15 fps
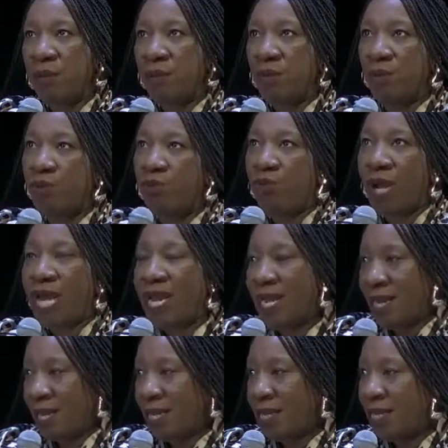the
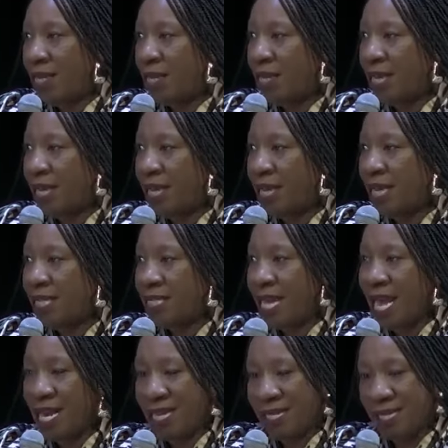right has
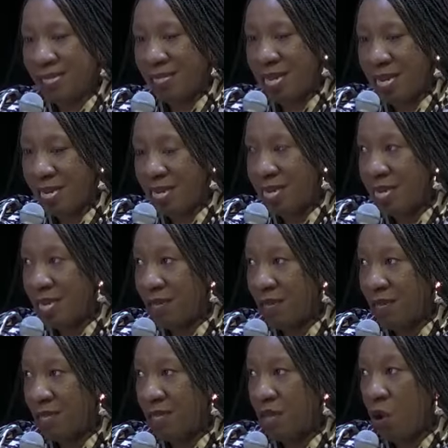had a steady,
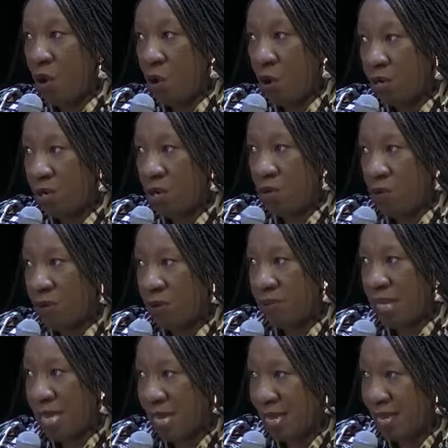ongoing
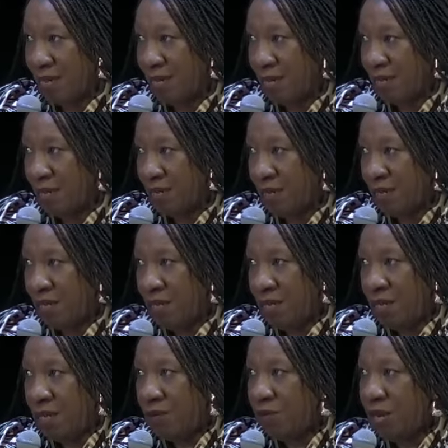plan,
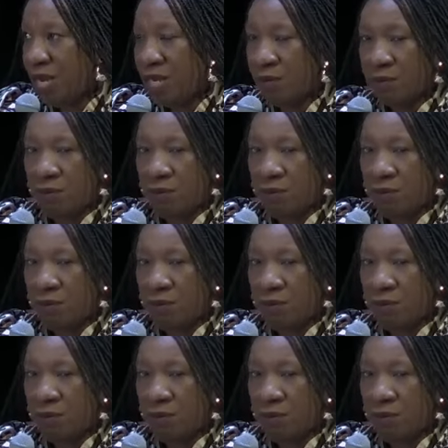right?